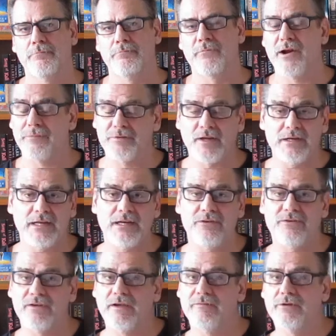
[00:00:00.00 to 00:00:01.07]
Perhaps I need
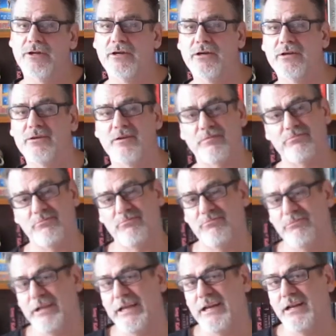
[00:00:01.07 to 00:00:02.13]
to give it a different
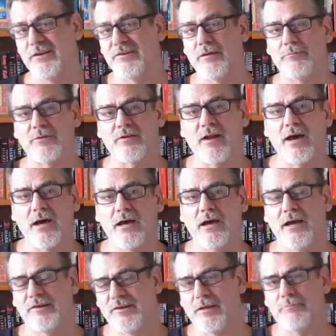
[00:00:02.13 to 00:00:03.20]
read at some
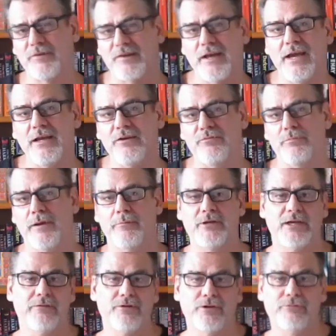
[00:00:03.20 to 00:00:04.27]
stage, maybe
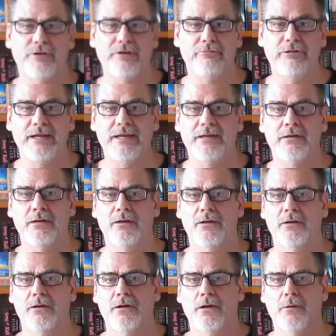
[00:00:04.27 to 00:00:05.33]
give it a reread.
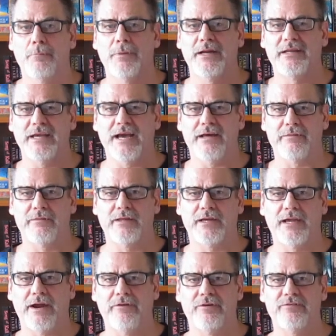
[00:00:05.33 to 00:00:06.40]
But yeah, the
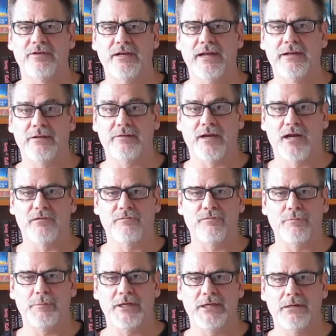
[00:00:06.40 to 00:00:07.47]
character let it down
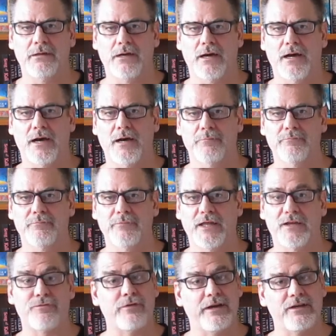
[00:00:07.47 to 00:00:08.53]
for me.
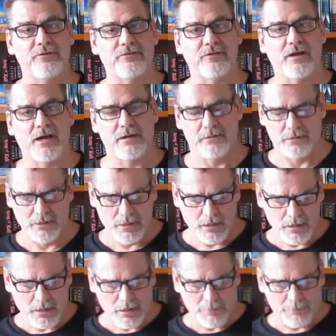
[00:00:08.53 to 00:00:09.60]
That's Frankenstein.
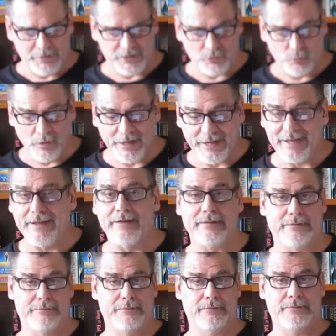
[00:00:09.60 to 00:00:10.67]
But the winner
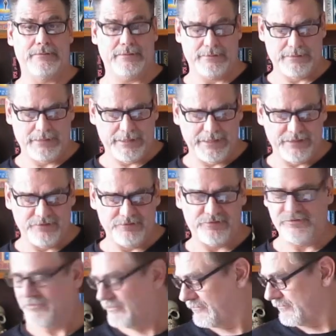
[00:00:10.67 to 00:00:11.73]

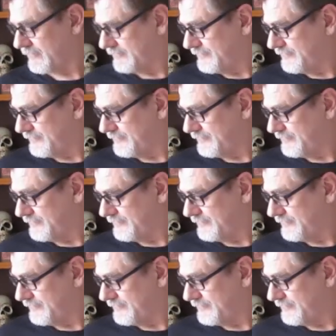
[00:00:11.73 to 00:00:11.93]
is